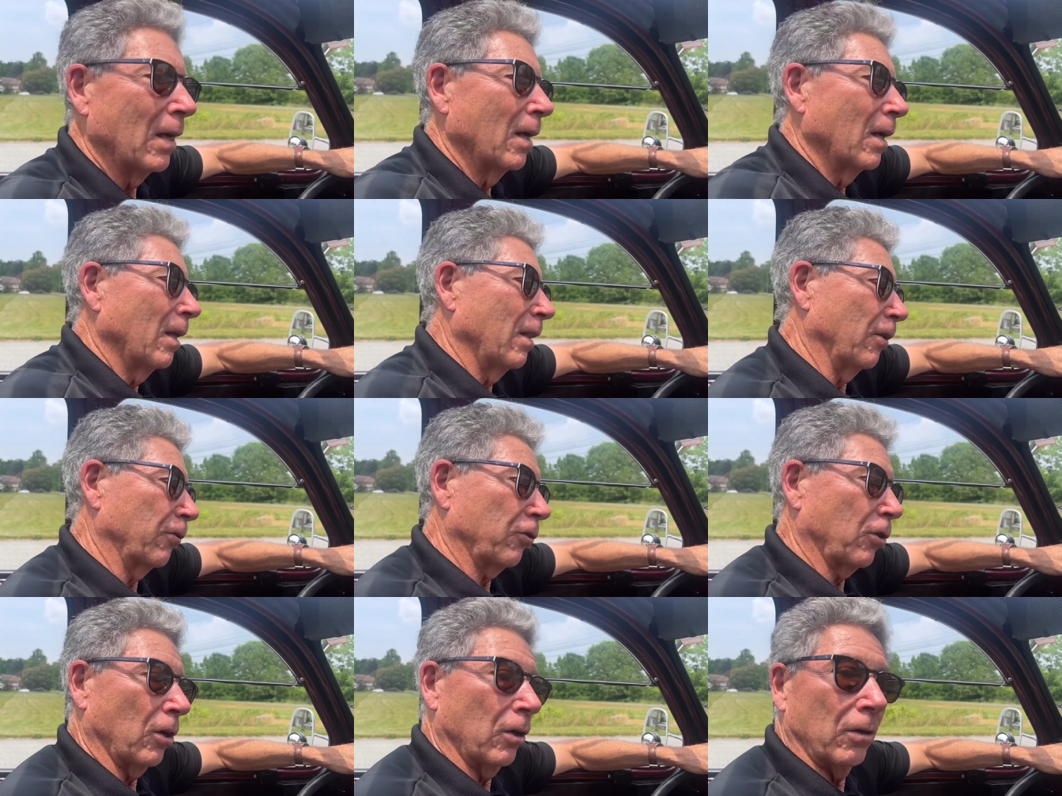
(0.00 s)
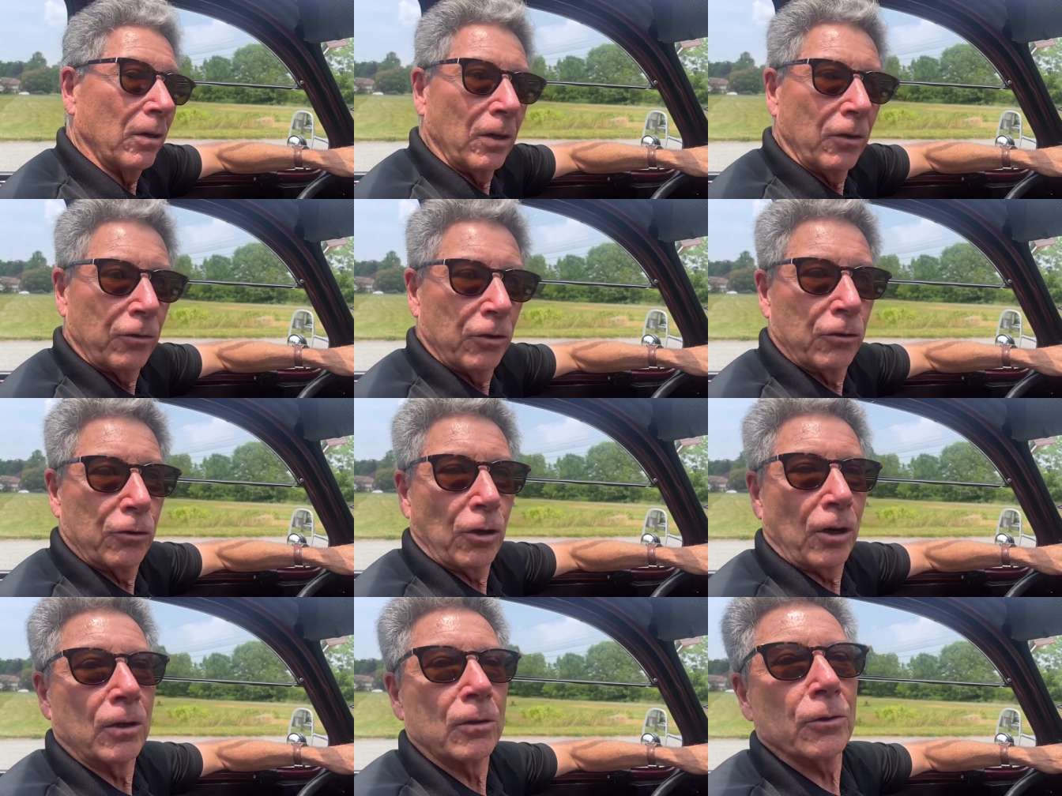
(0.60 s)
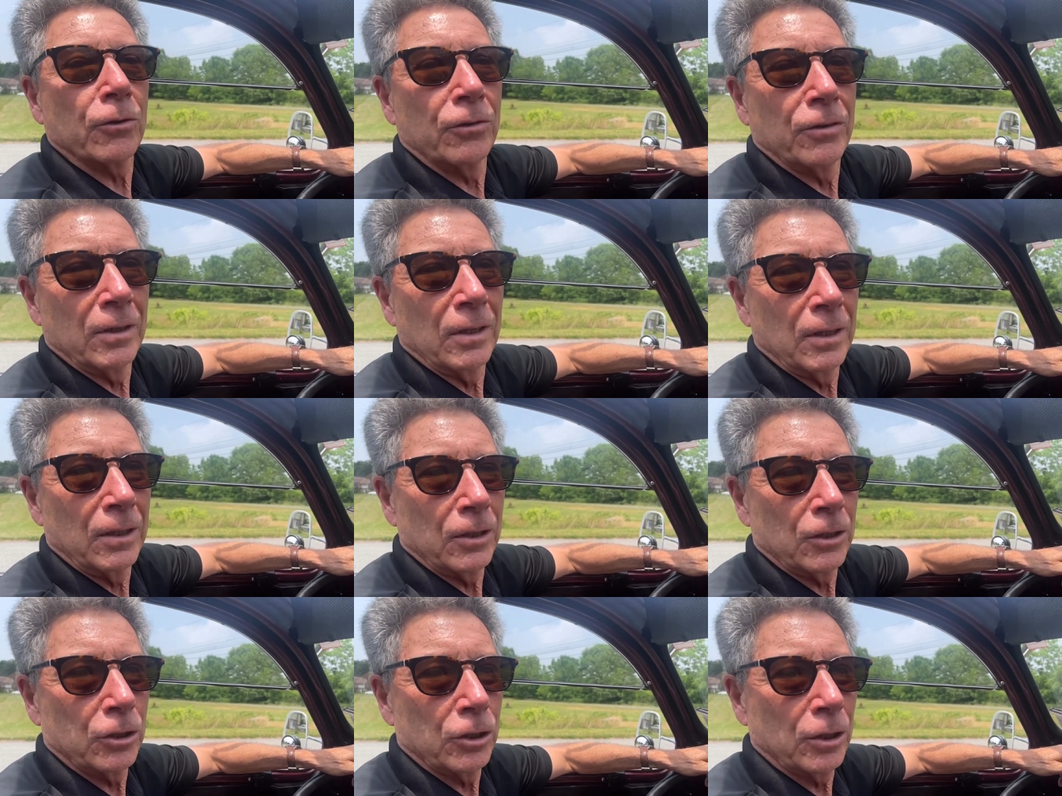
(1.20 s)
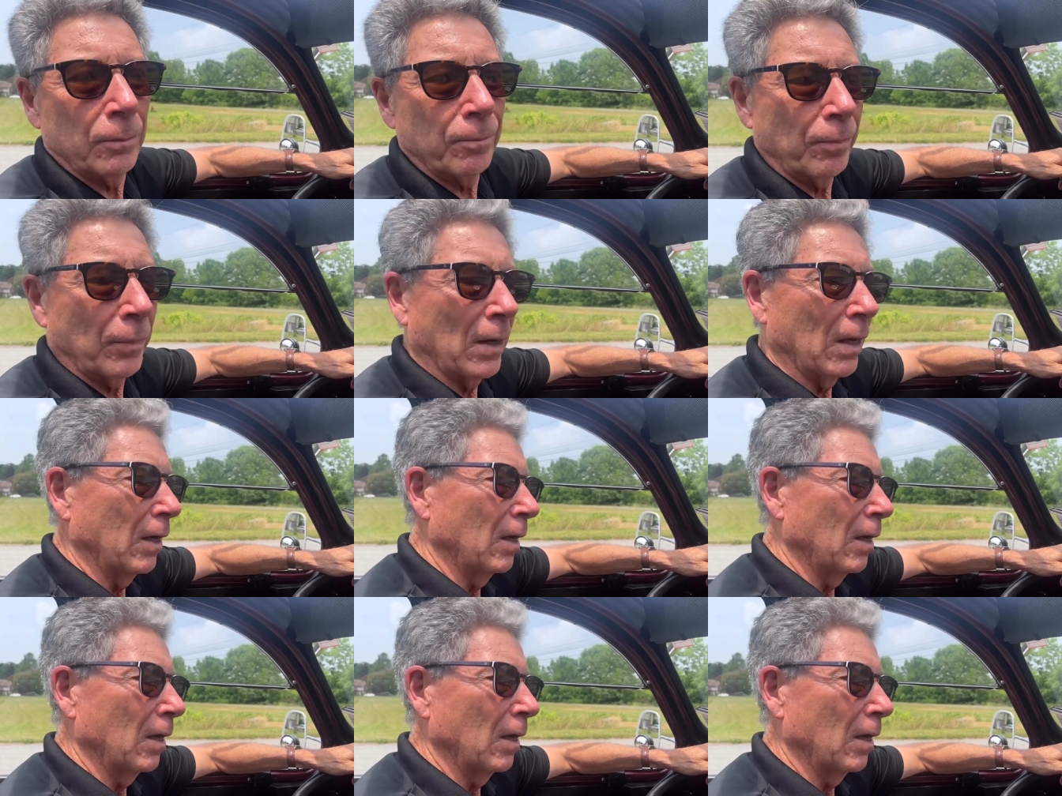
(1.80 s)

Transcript: This car is a Charleston edition.